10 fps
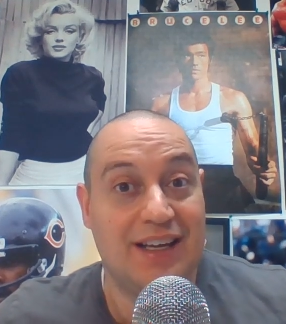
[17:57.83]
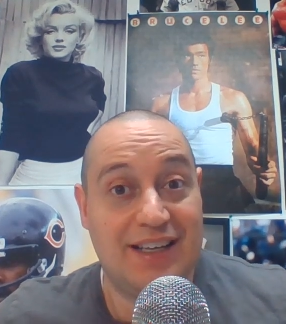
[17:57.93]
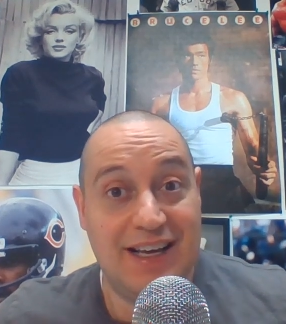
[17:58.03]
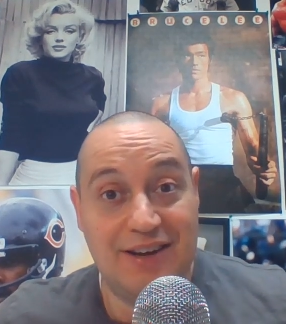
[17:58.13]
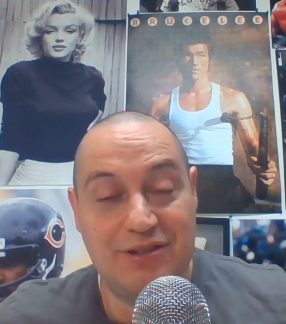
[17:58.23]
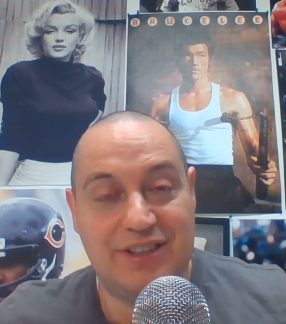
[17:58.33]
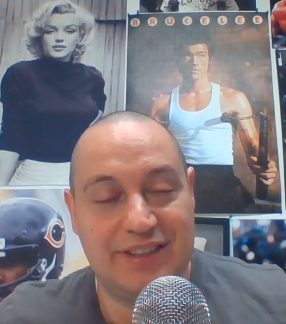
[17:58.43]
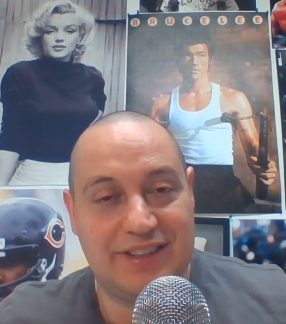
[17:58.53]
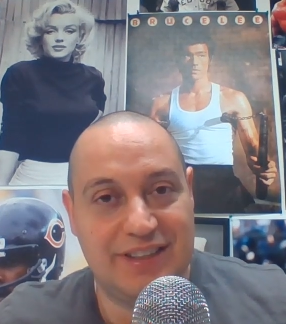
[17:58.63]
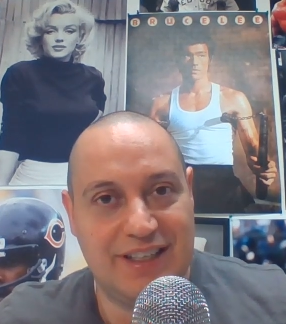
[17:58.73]
Speaker 1: Now
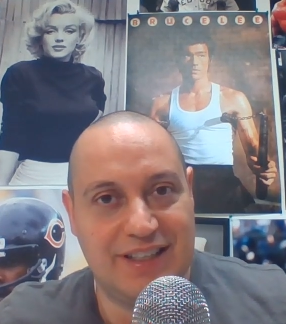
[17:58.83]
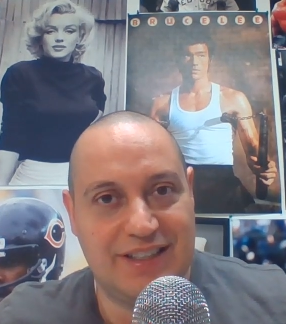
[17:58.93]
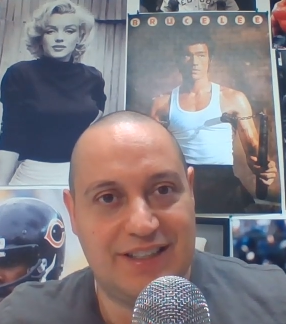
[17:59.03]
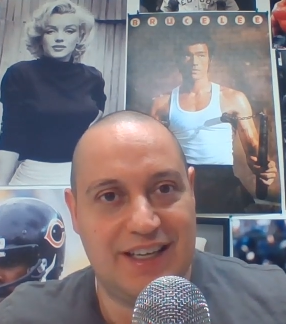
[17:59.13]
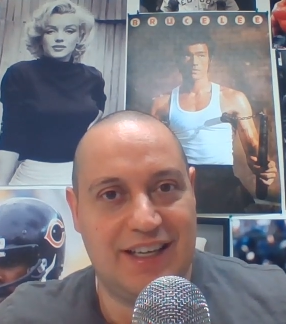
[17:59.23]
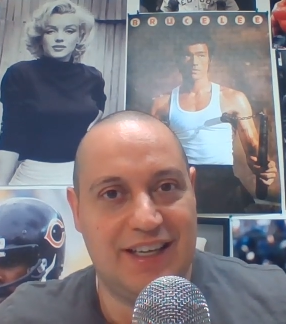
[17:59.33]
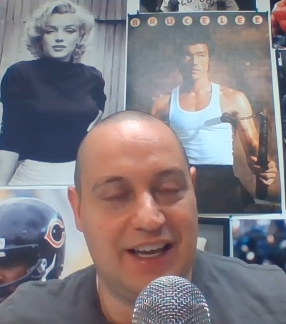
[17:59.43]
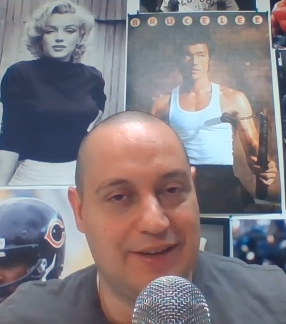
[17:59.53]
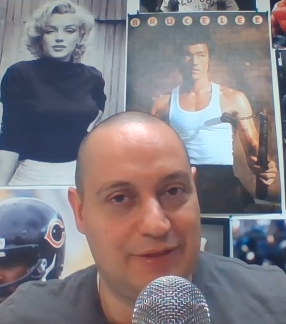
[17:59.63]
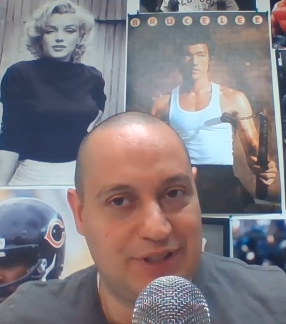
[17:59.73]
Clinton is saying
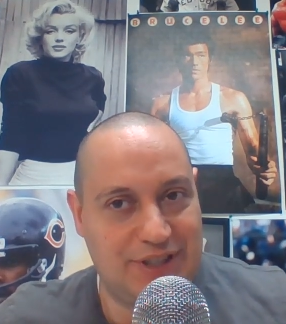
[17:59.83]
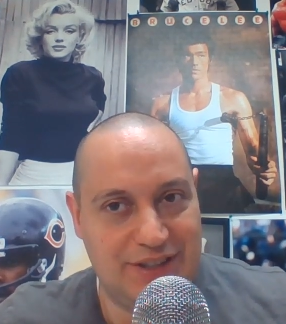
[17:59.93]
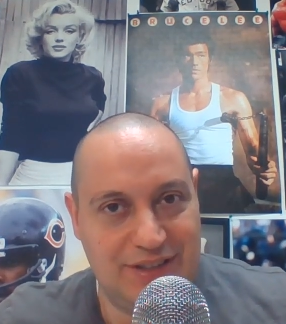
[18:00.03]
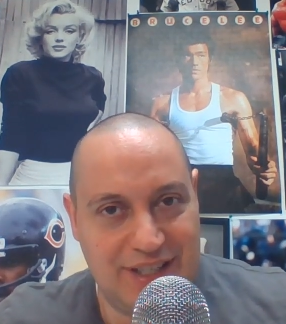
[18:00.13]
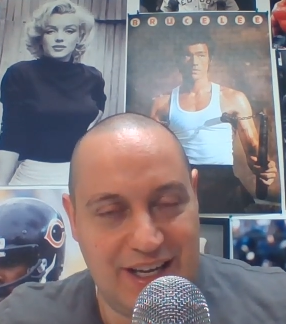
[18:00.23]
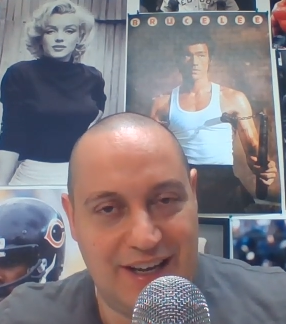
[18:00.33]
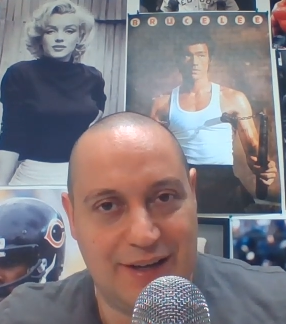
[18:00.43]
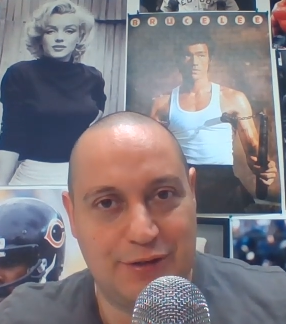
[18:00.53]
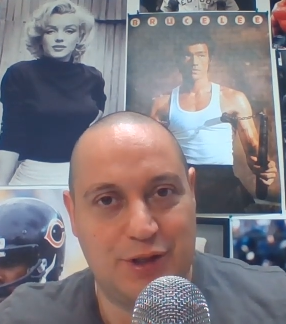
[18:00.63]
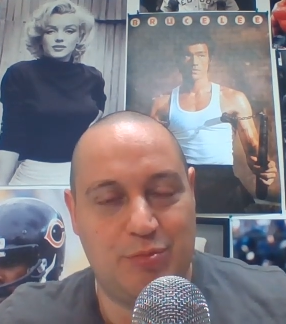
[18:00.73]
every single day
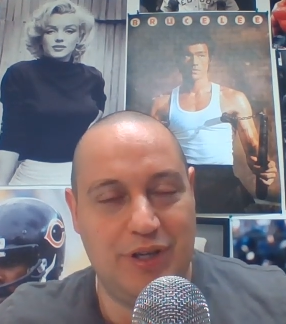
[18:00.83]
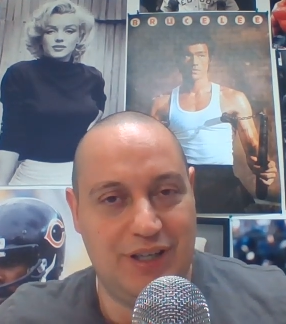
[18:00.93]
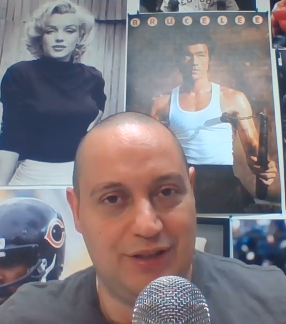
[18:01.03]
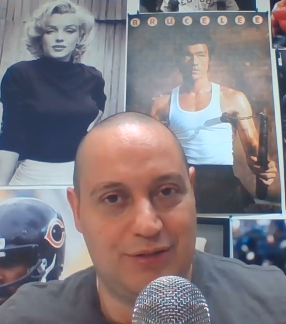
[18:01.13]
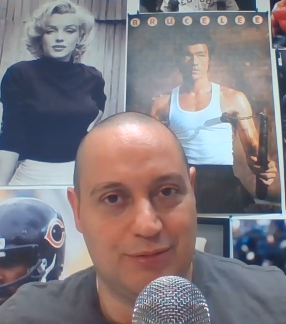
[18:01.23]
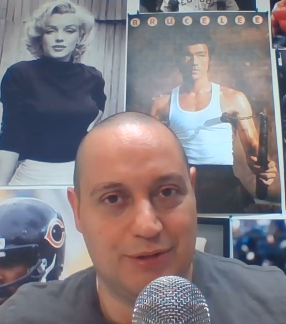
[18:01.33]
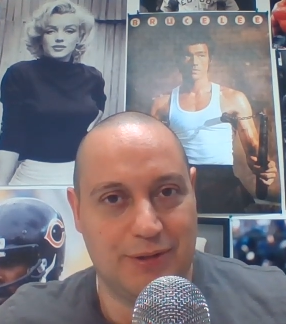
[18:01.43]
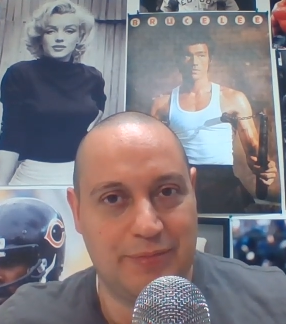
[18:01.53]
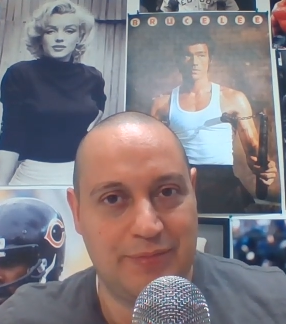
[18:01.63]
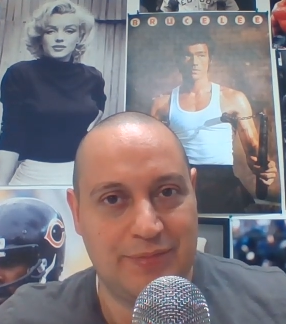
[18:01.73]
on her speaking tour.